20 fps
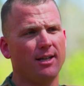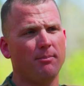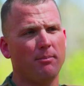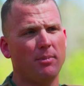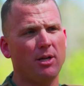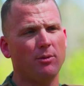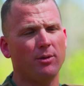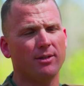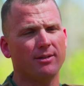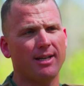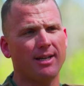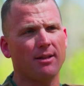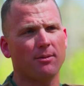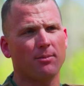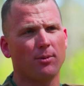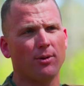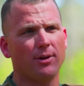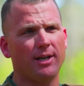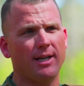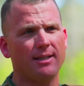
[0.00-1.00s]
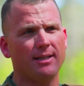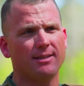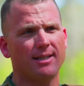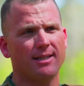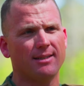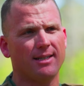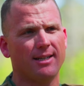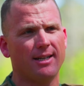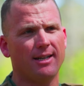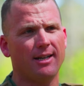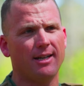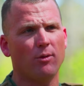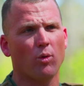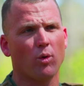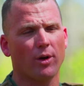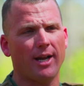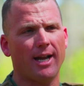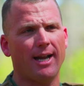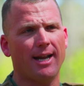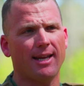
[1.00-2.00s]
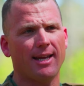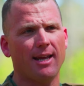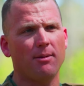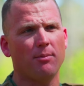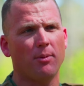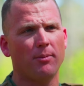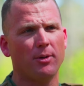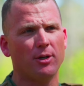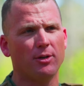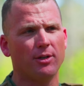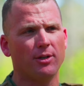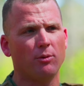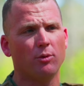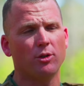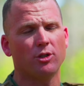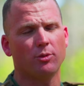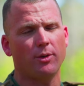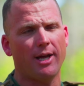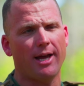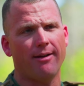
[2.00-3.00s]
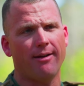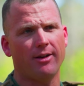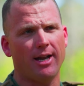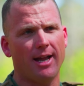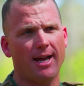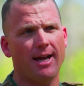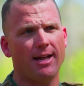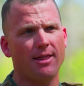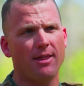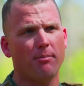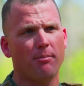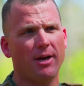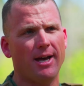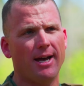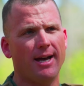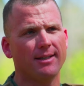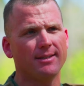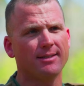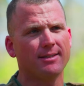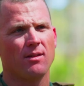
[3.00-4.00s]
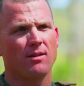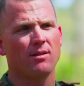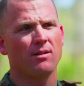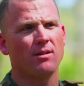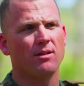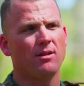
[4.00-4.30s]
and be with 10th Marines as a organic capability, which we haven't had in the past.